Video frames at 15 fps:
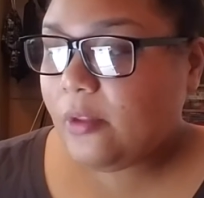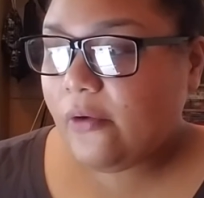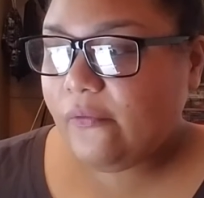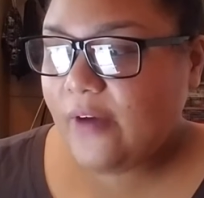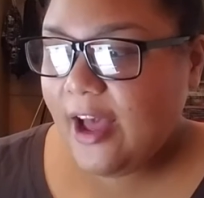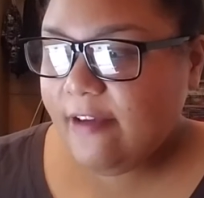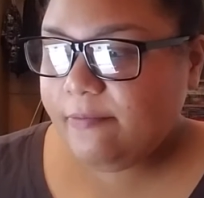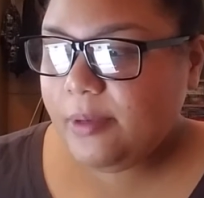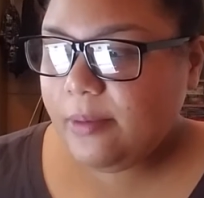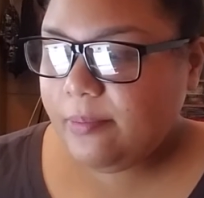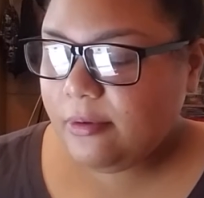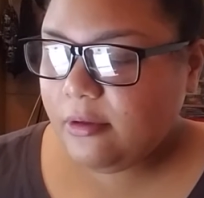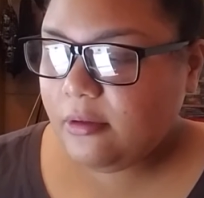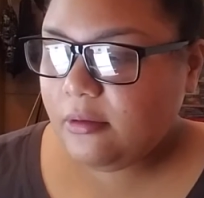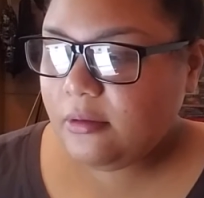5
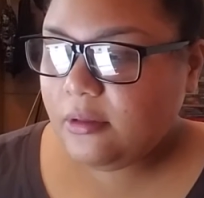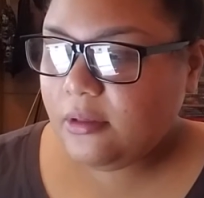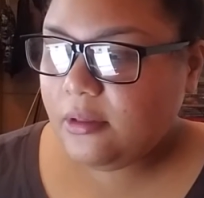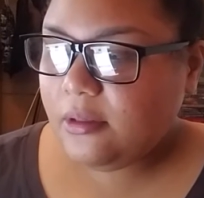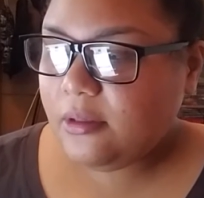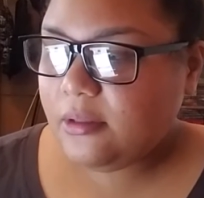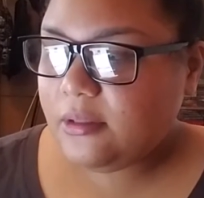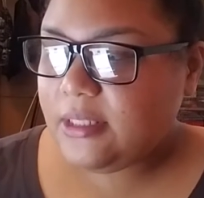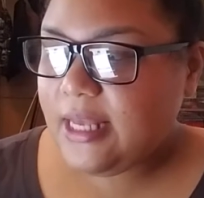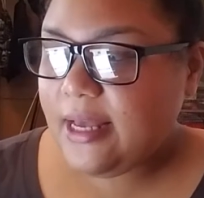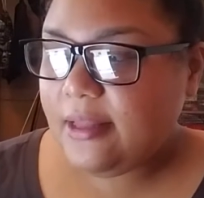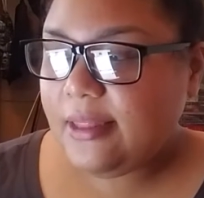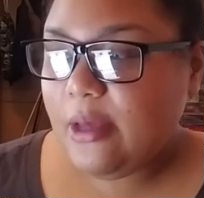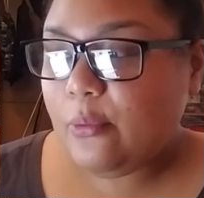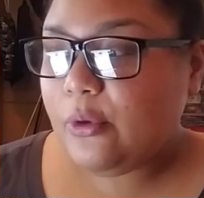people
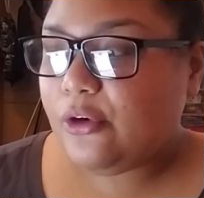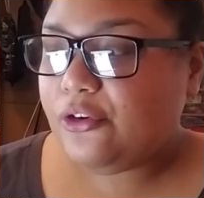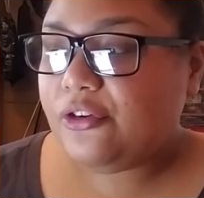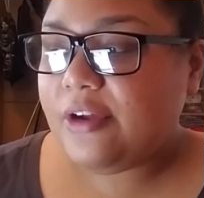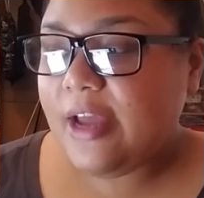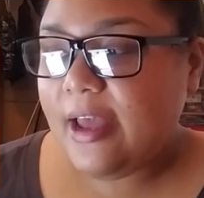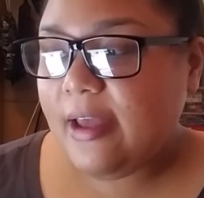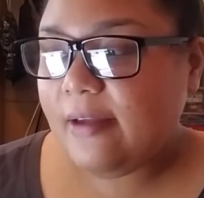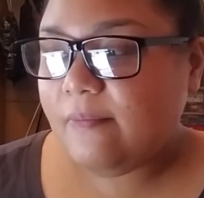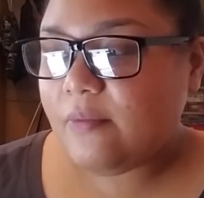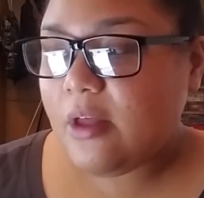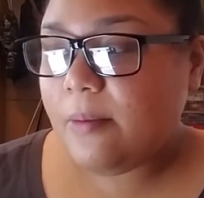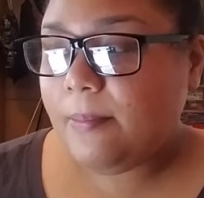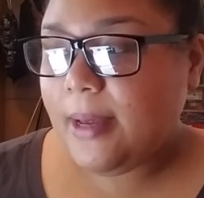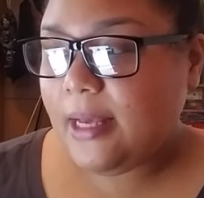said they would create
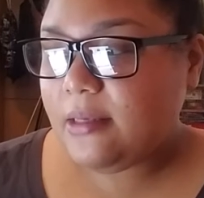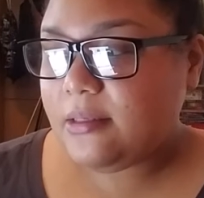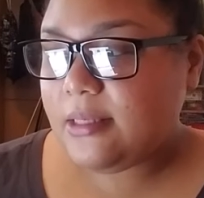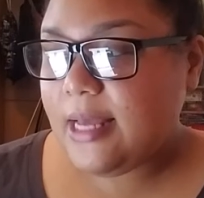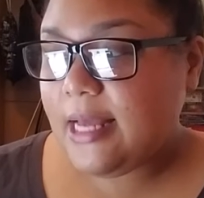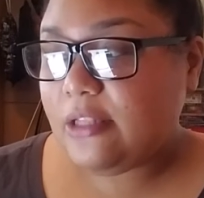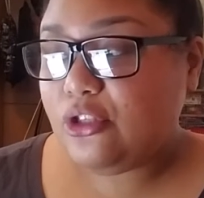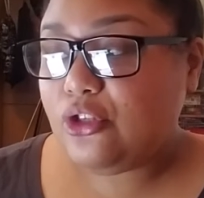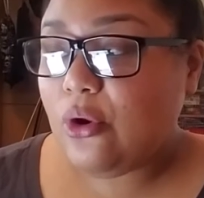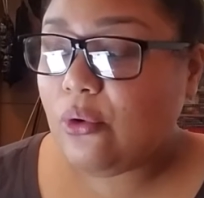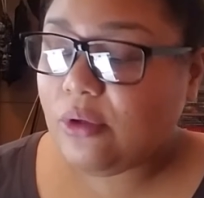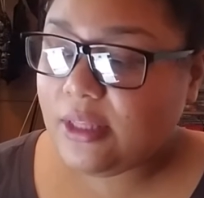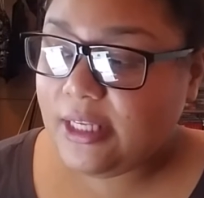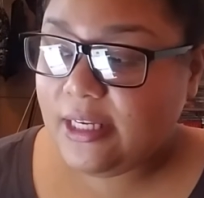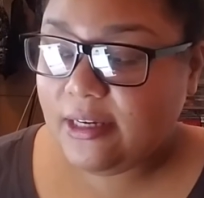a mess and don't
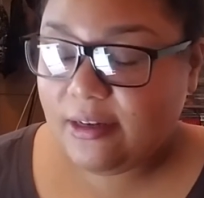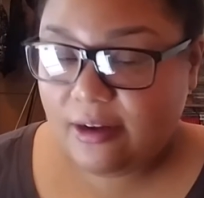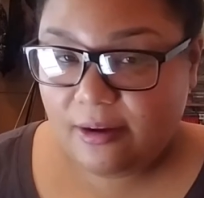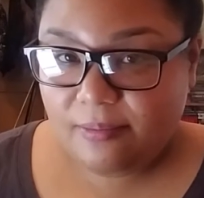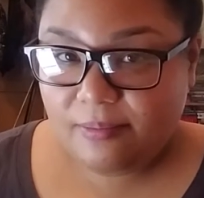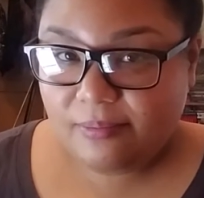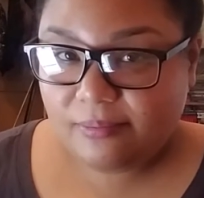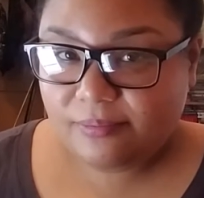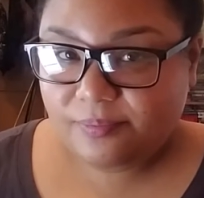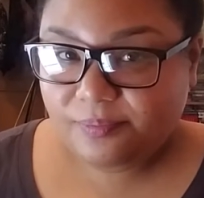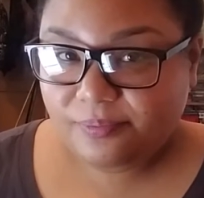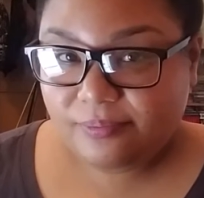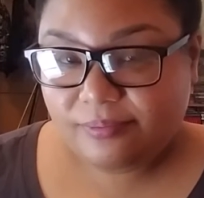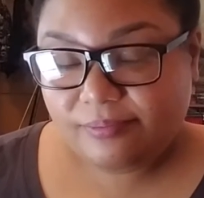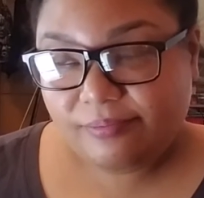clean it up.
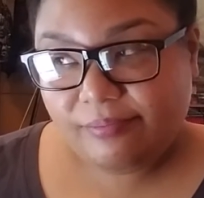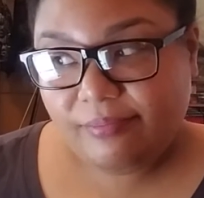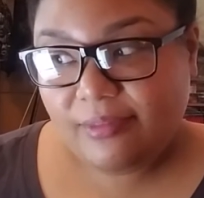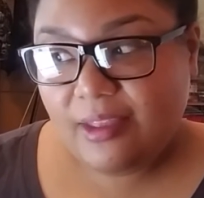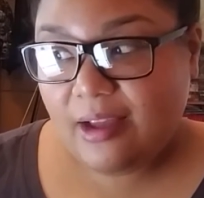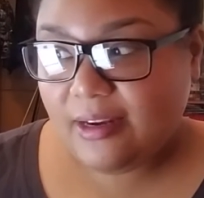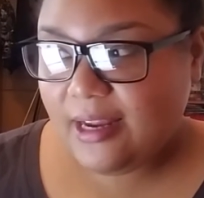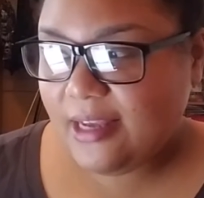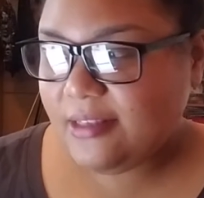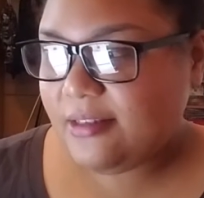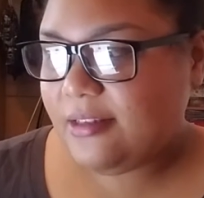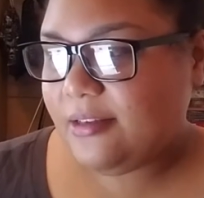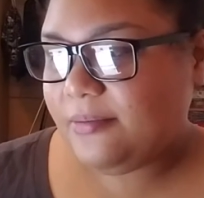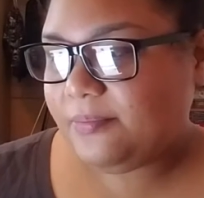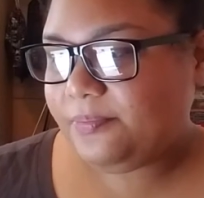Y'all
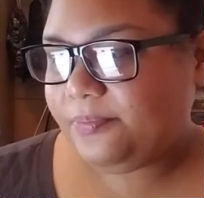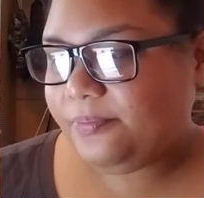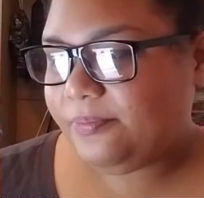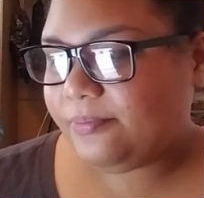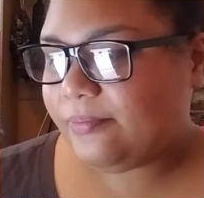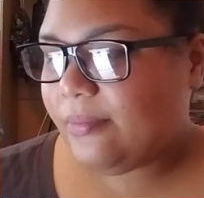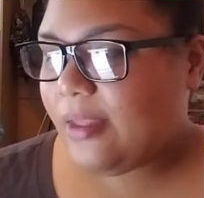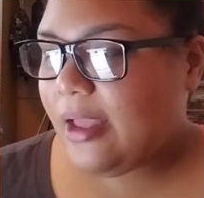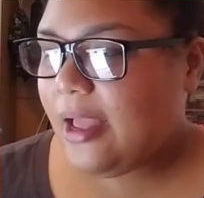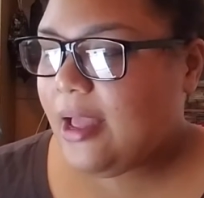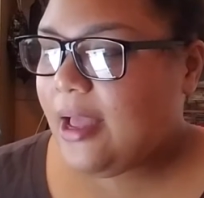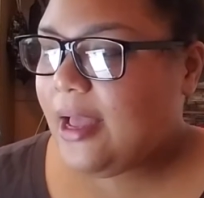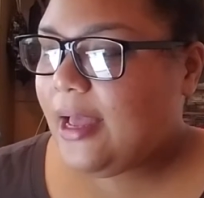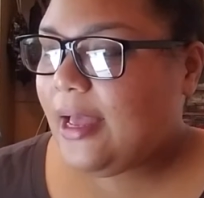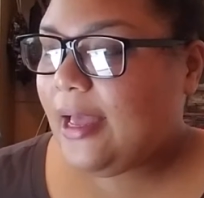nasty.
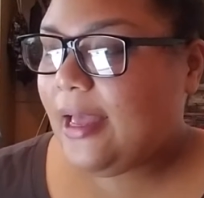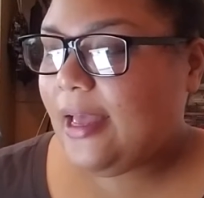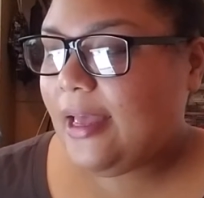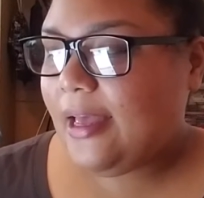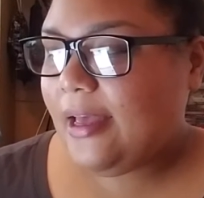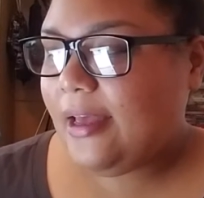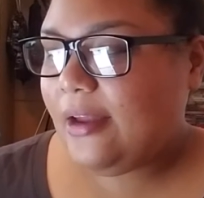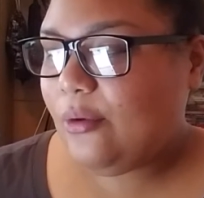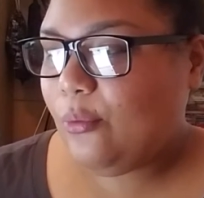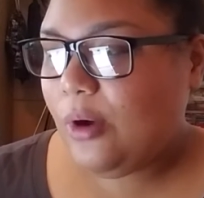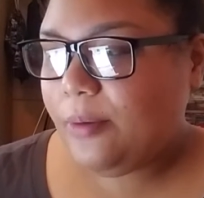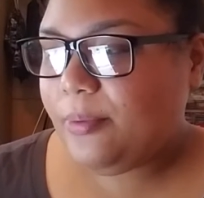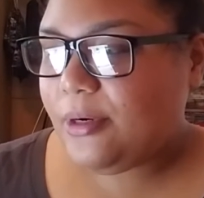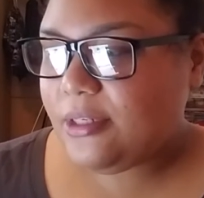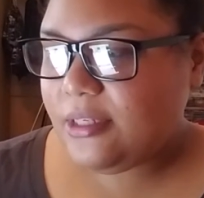And
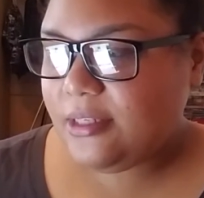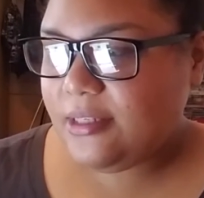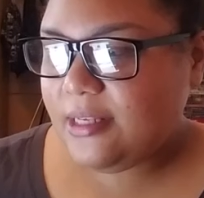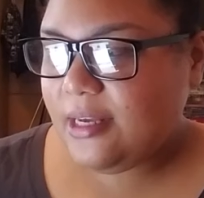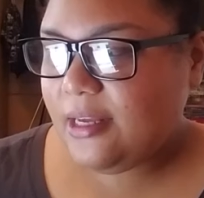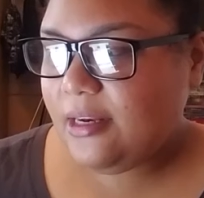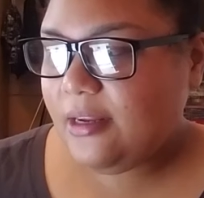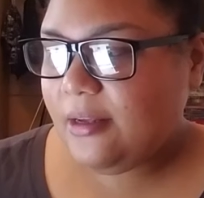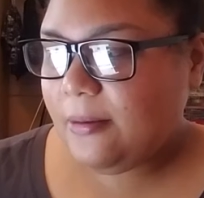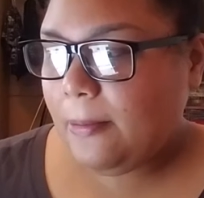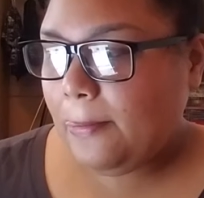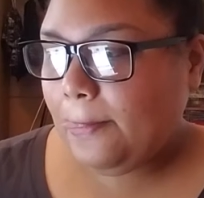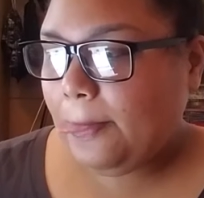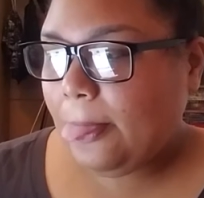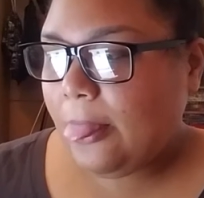1 person said,
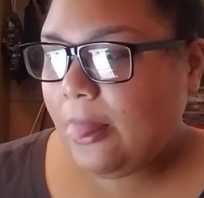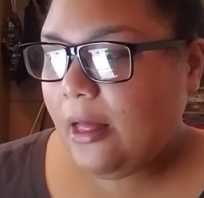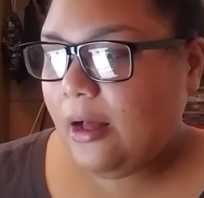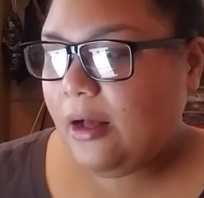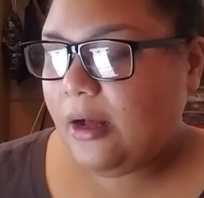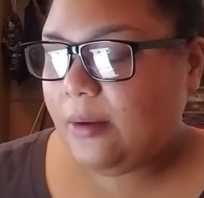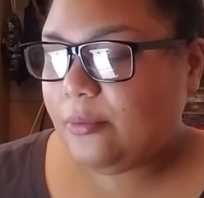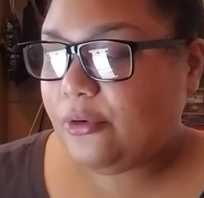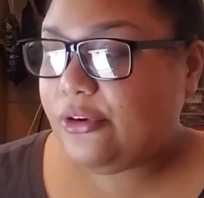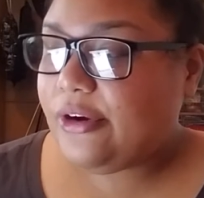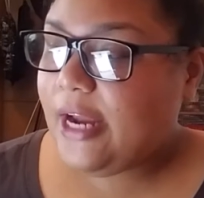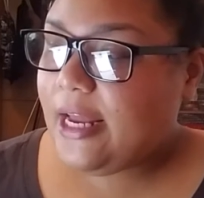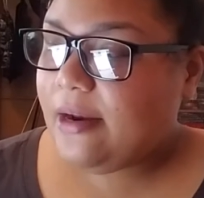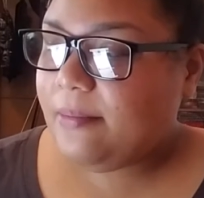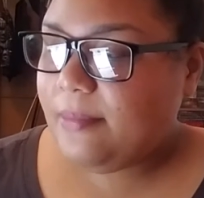
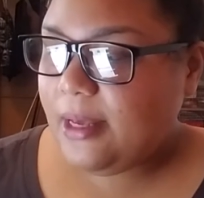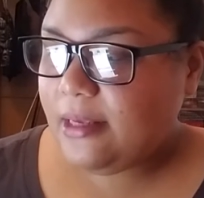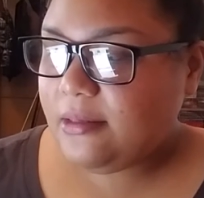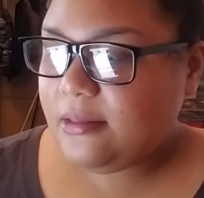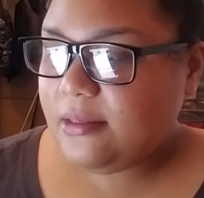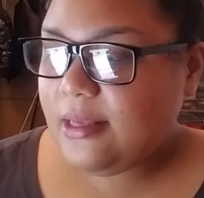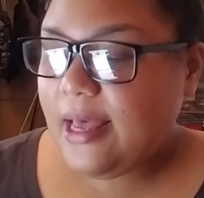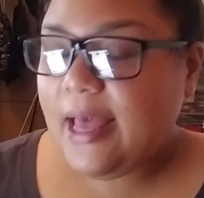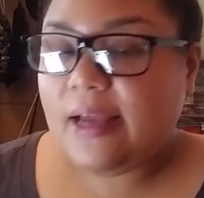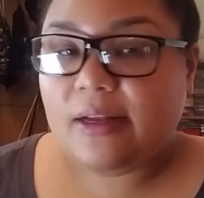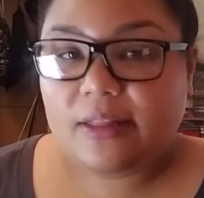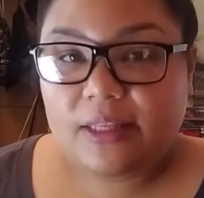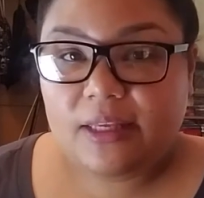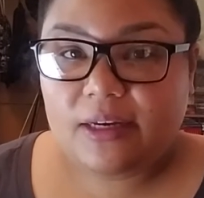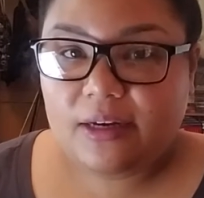create a mess and
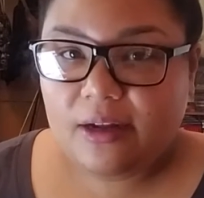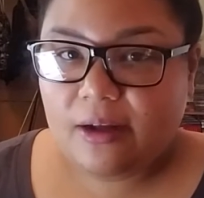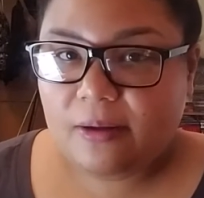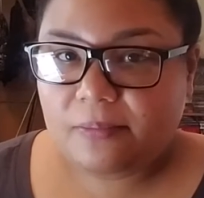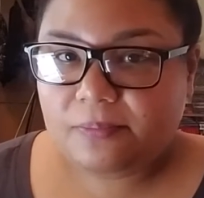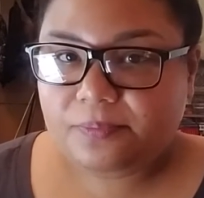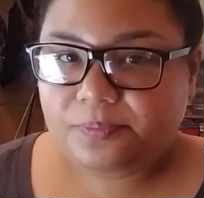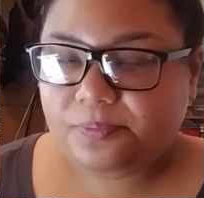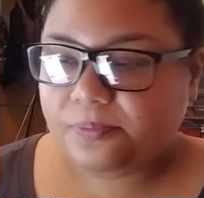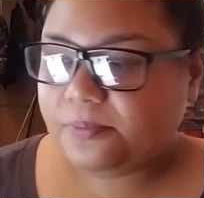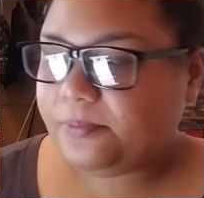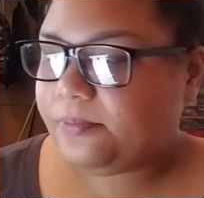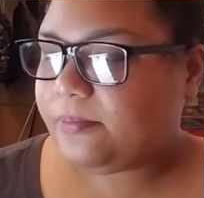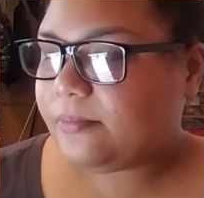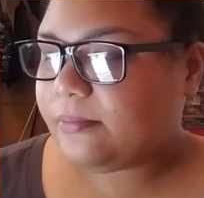clean it up.
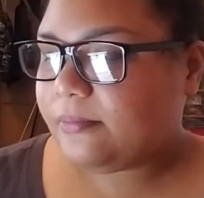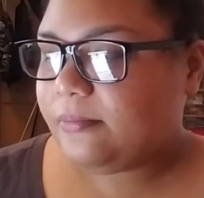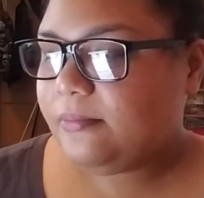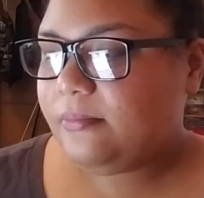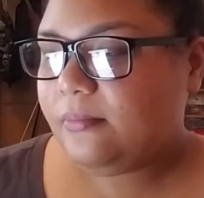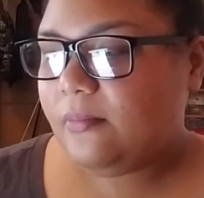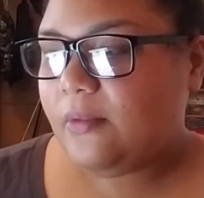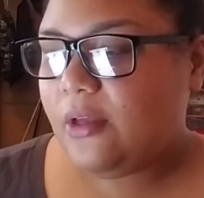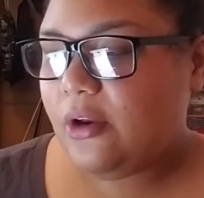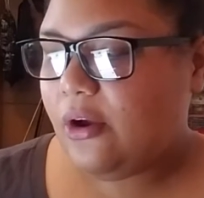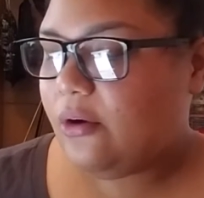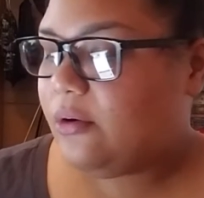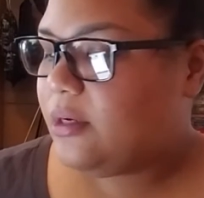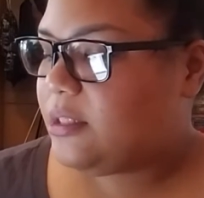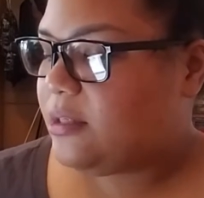You
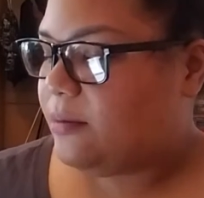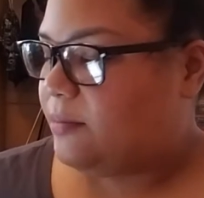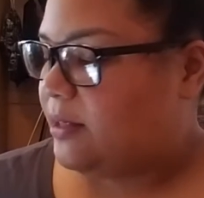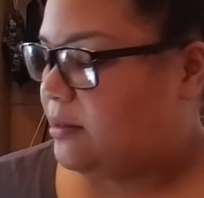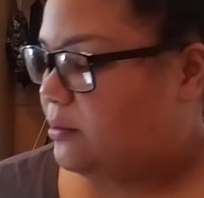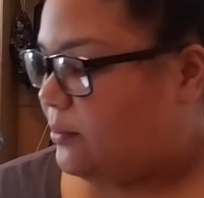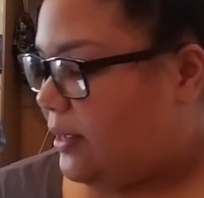know, because sometimes we